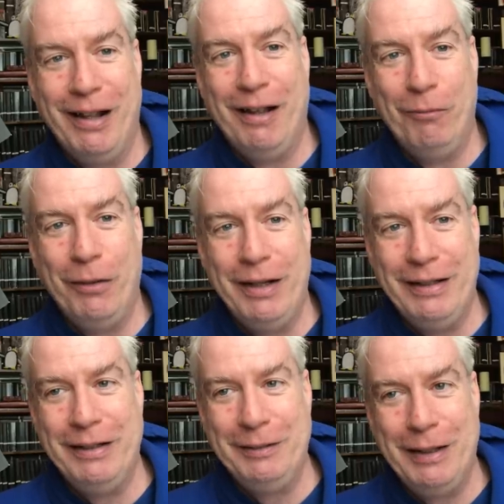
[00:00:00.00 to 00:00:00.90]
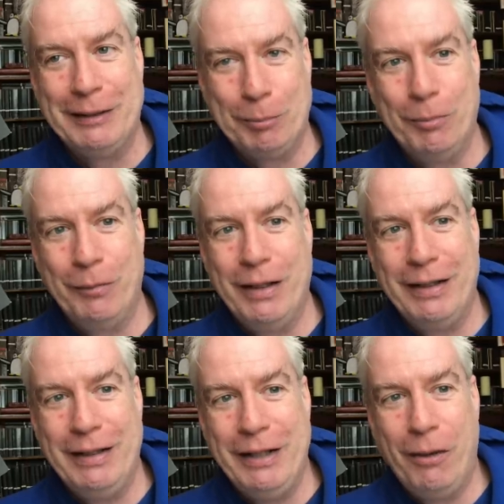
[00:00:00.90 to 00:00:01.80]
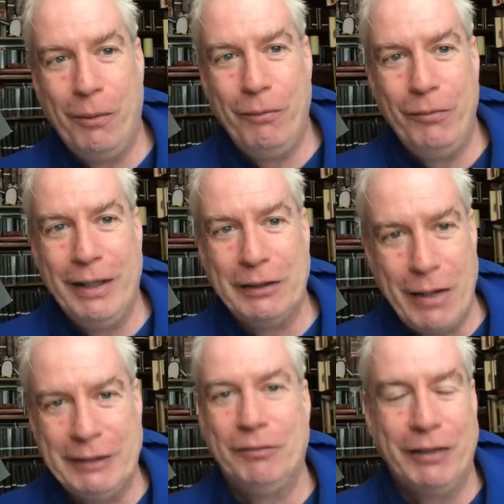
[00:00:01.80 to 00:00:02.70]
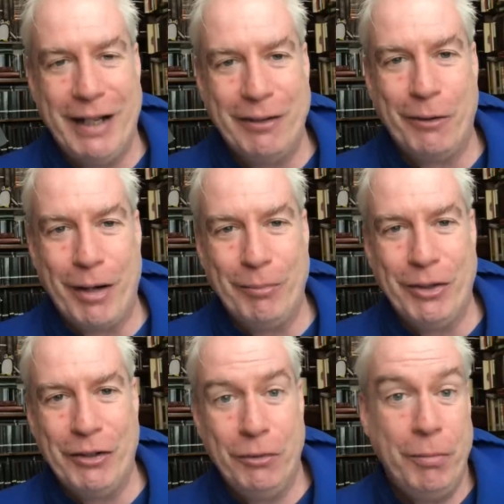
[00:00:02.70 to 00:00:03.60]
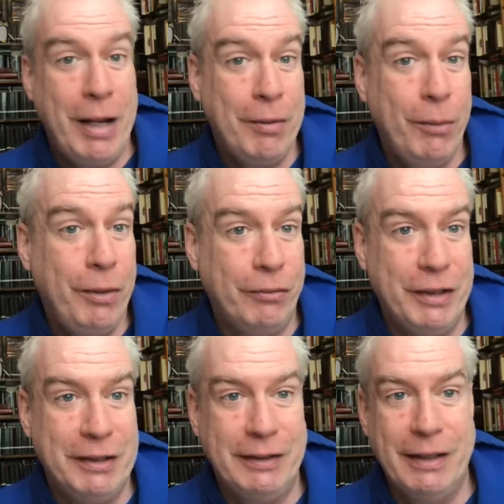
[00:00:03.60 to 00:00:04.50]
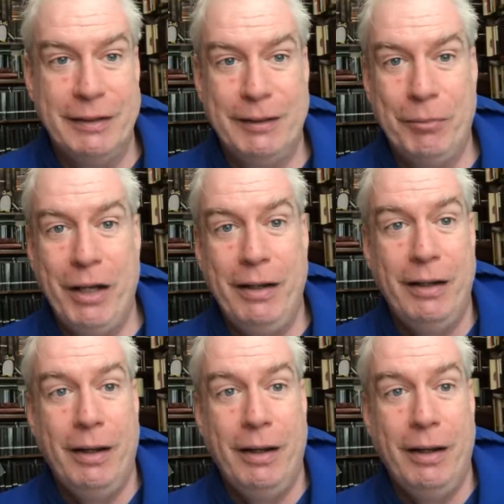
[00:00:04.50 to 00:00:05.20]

Um, ex, you know, exhaustively, I don't know what I'm going to do. Maybe I will read this again someday.